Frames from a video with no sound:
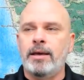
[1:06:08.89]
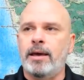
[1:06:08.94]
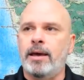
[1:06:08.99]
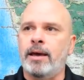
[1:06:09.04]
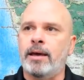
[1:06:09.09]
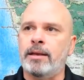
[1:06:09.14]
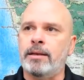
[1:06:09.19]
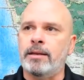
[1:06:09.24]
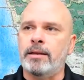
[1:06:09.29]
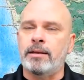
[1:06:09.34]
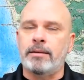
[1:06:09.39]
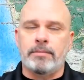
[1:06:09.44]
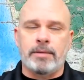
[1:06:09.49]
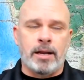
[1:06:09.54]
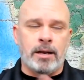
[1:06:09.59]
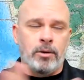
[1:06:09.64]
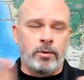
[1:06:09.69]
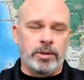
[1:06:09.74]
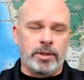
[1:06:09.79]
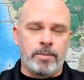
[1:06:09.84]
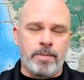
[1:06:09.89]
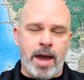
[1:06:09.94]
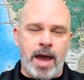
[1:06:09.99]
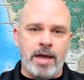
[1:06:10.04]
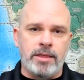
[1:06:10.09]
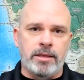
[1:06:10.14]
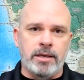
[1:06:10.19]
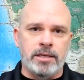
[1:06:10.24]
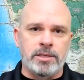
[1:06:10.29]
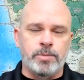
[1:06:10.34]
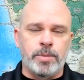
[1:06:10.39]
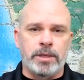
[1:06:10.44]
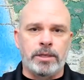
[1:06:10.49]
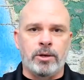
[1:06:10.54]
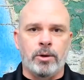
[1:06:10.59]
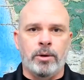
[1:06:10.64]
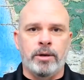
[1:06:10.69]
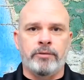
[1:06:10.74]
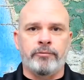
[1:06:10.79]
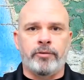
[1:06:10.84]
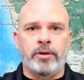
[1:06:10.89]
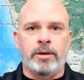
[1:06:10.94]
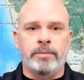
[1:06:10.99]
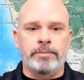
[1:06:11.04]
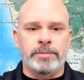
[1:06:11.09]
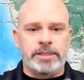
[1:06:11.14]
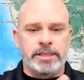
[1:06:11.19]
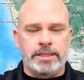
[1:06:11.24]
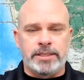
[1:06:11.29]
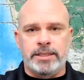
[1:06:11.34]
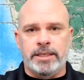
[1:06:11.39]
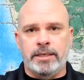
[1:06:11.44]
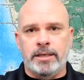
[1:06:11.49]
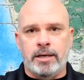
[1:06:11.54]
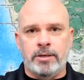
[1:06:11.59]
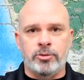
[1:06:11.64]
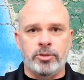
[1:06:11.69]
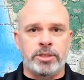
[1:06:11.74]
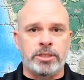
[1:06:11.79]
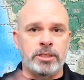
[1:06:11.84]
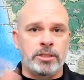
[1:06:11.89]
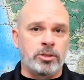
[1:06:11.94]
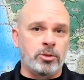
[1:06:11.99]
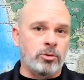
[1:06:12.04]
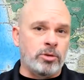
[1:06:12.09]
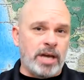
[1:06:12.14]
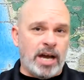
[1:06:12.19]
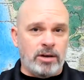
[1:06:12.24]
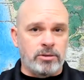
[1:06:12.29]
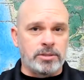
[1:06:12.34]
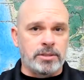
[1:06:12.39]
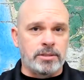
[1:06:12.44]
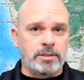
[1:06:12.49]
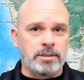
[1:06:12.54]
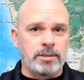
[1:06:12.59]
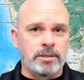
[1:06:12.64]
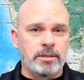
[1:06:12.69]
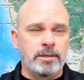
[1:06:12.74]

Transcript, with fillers: And, and, I don't know what the math is, but going from 1600 to 2000,